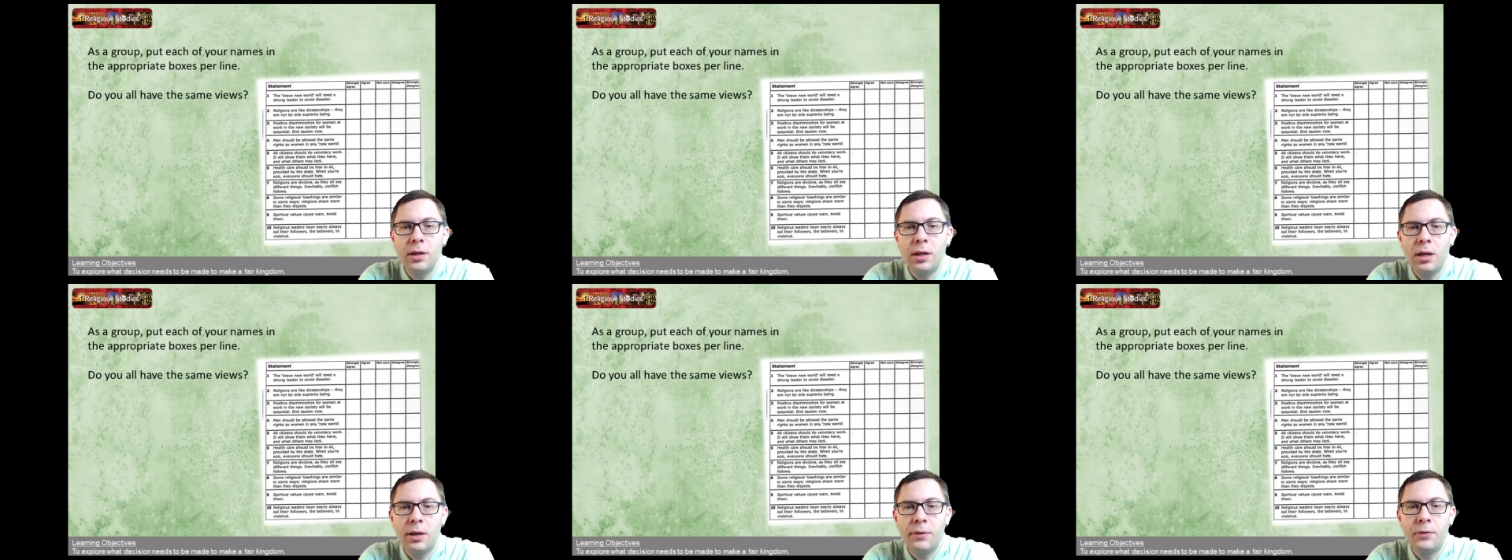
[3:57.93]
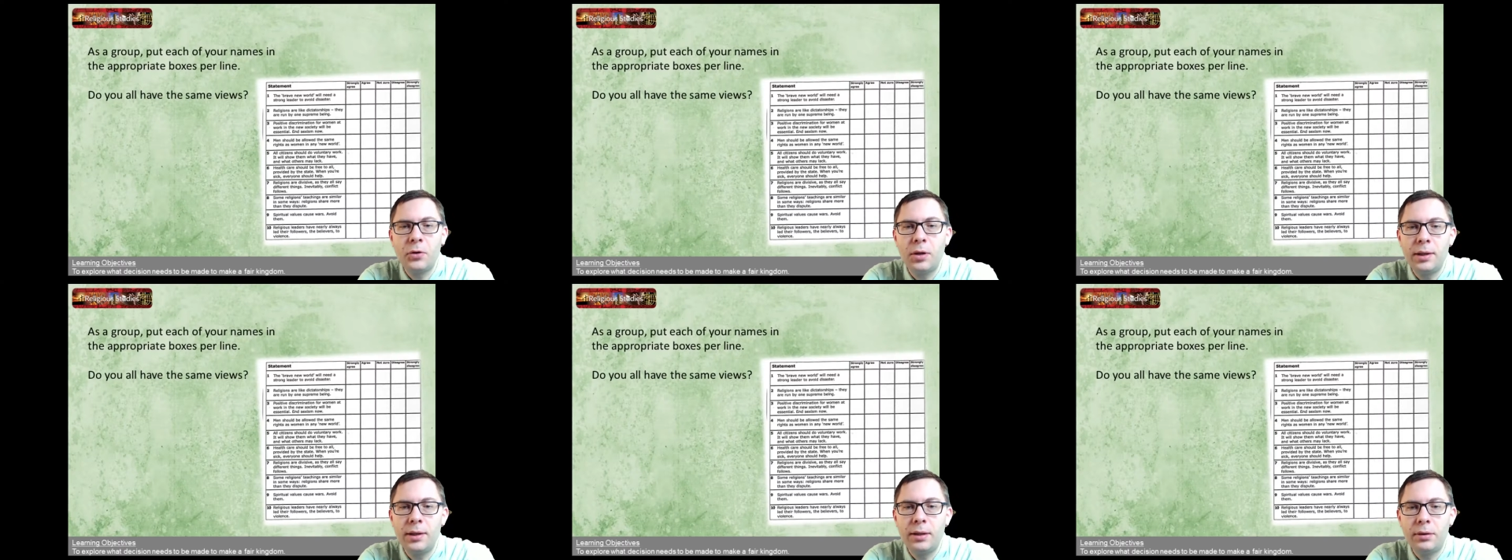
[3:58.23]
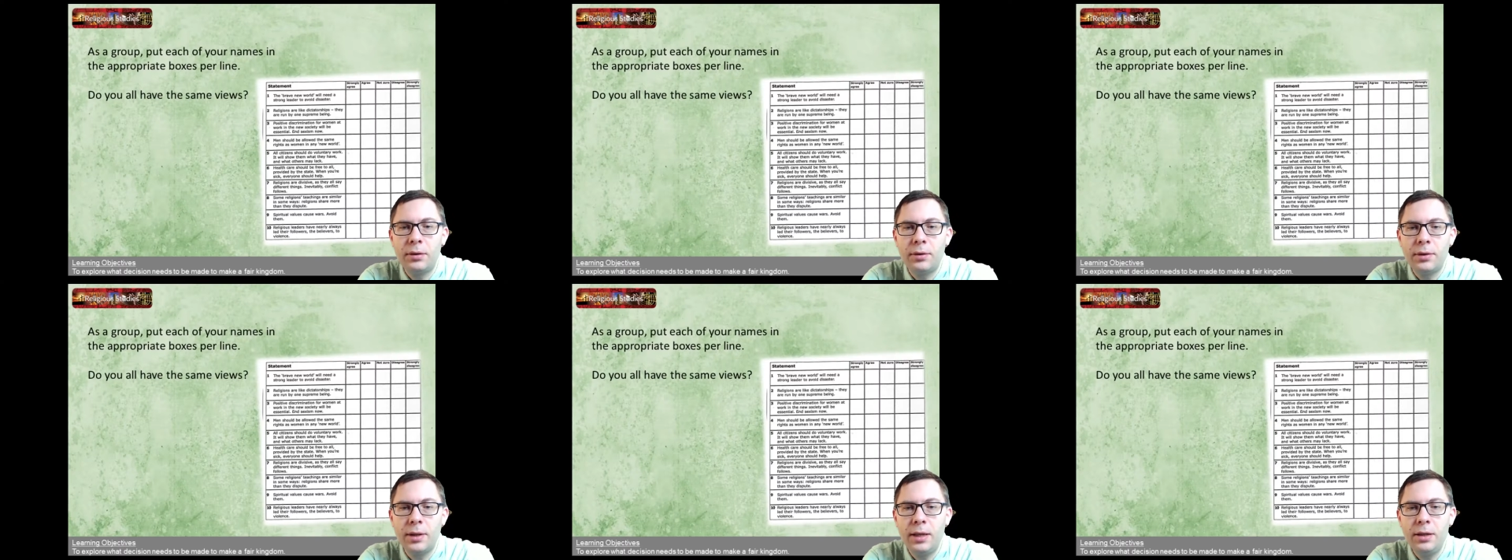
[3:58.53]
I've got a
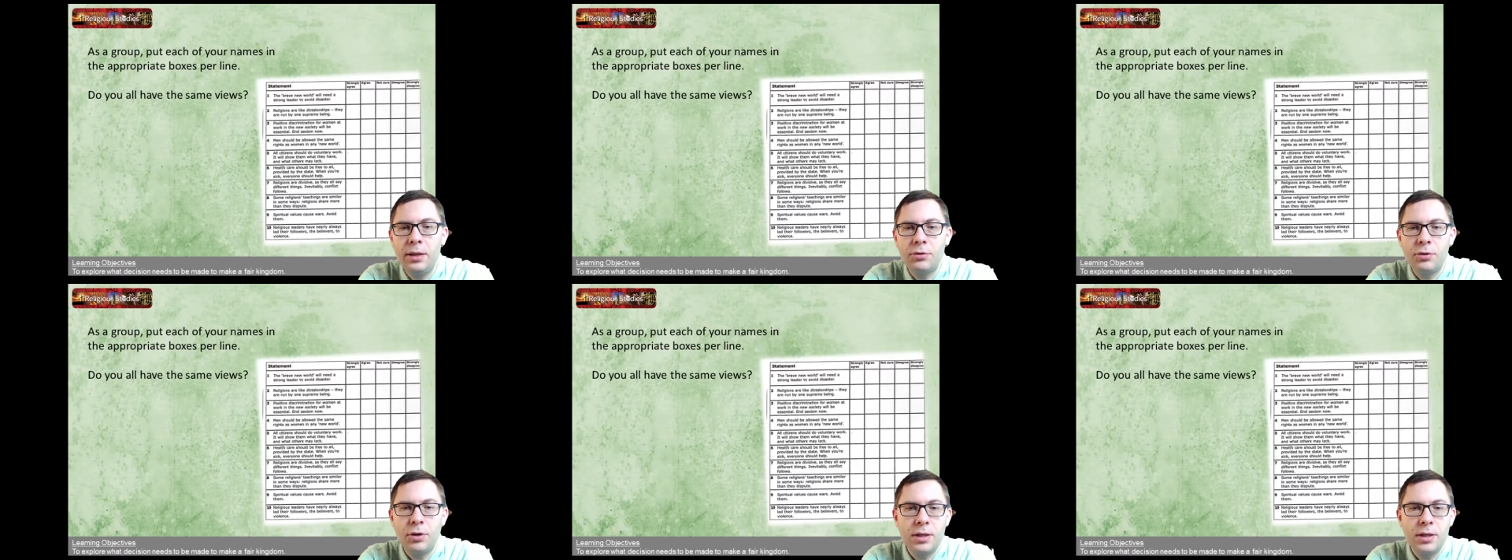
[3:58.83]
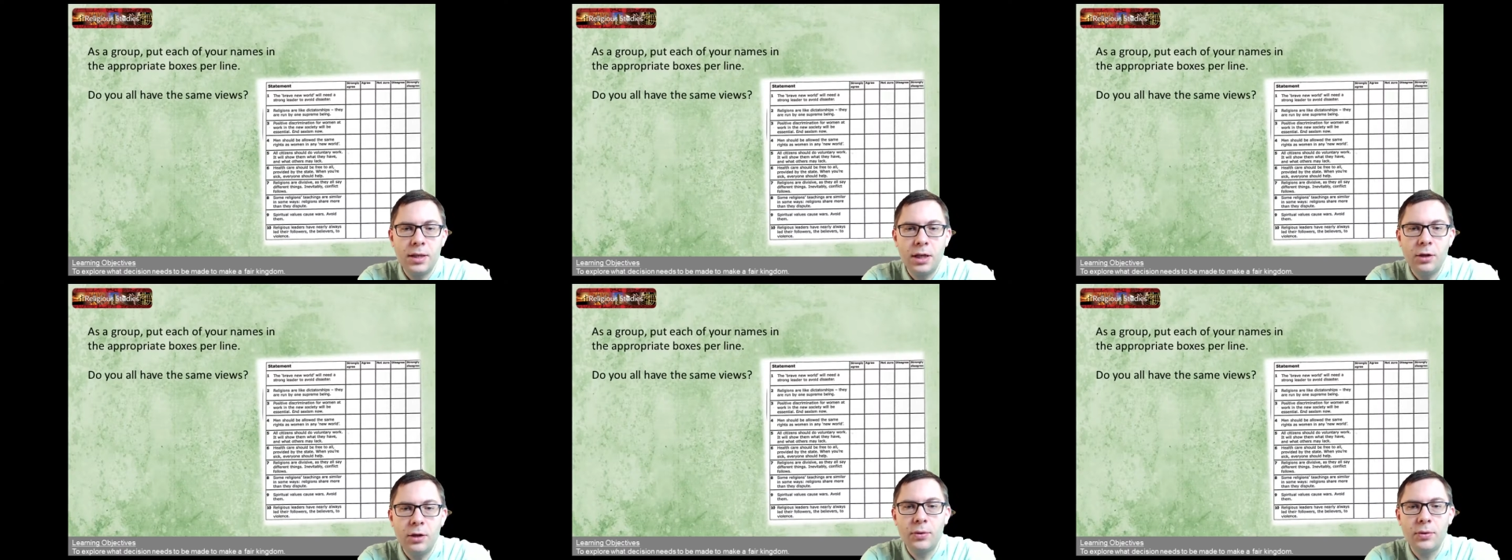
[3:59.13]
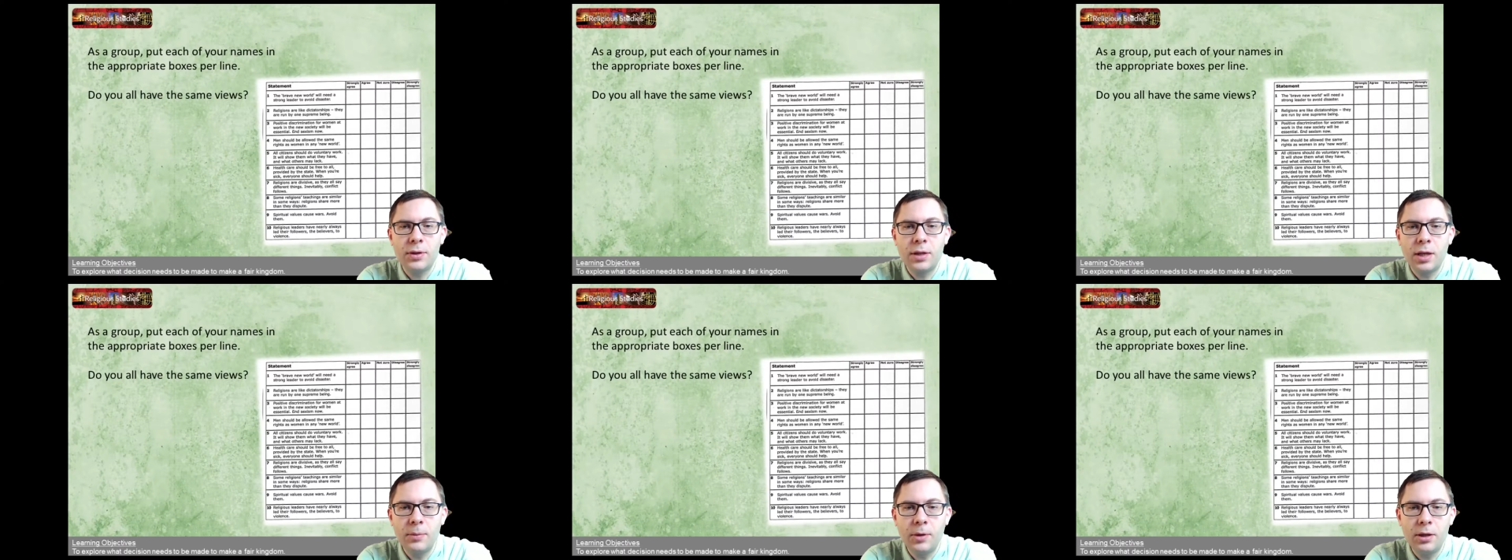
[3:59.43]
little intro sequence
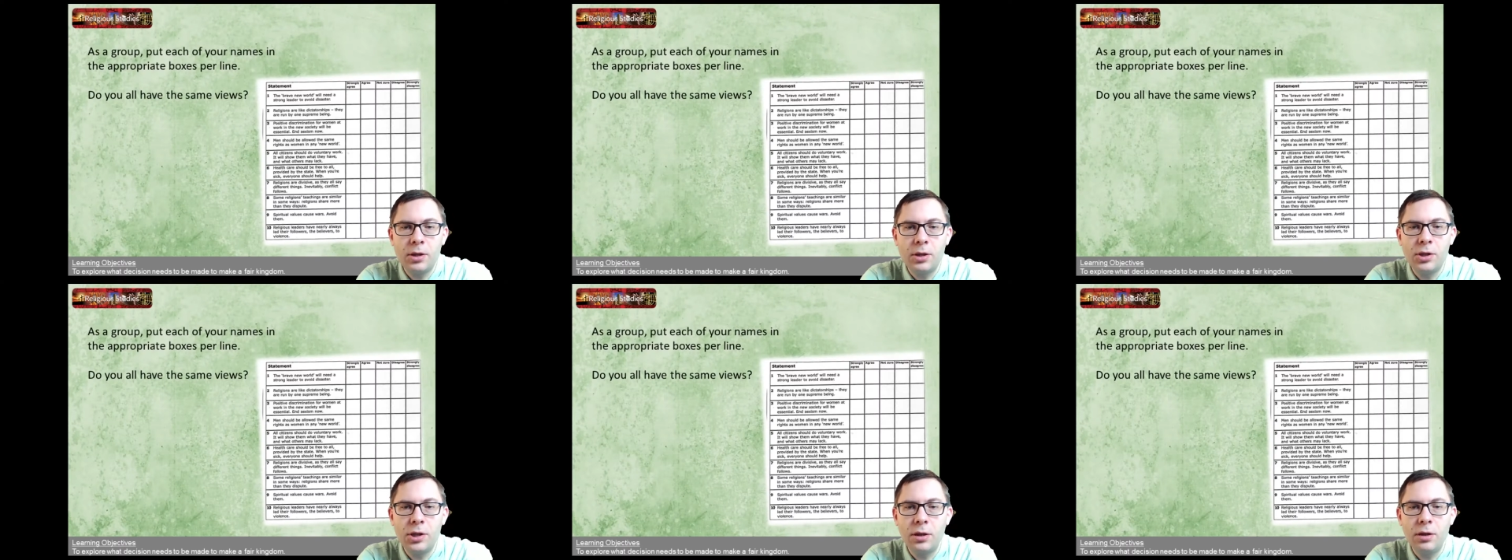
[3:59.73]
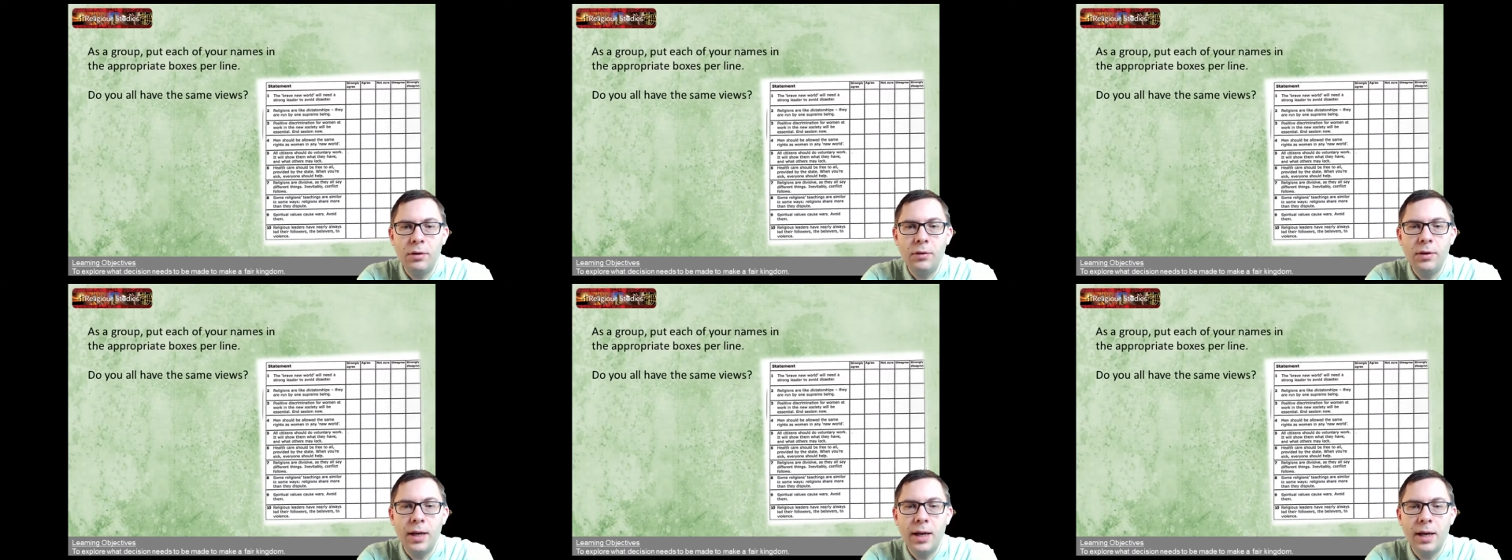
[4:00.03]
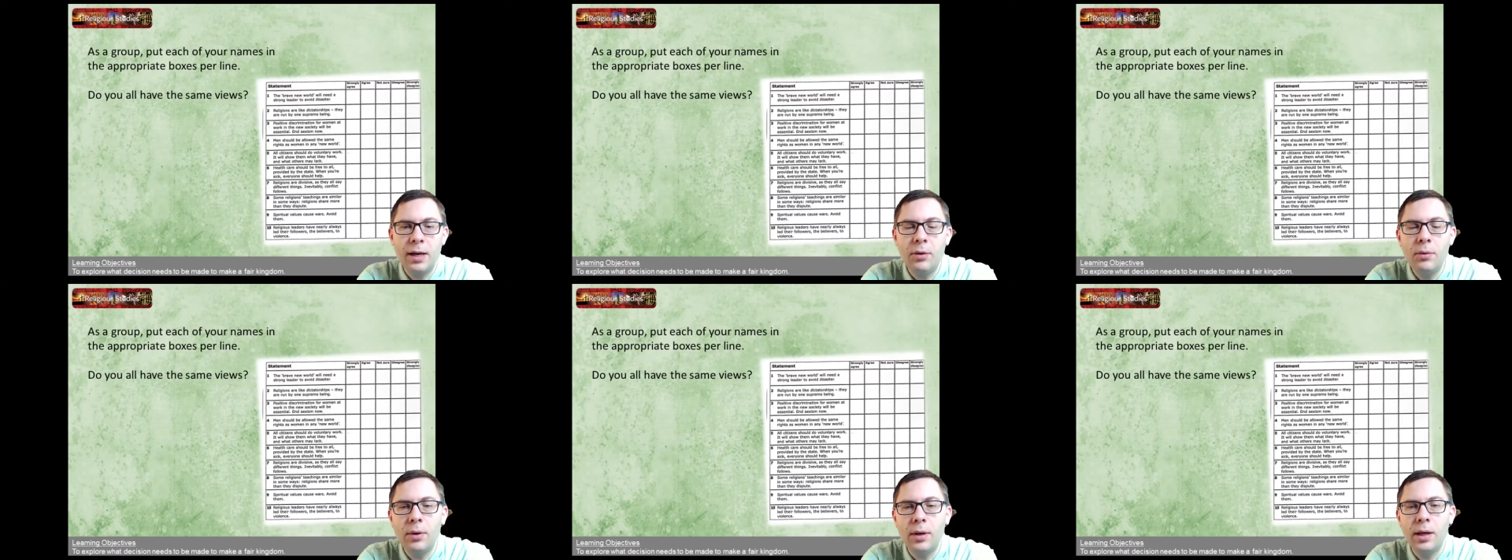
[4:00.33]
I'm going to show you now.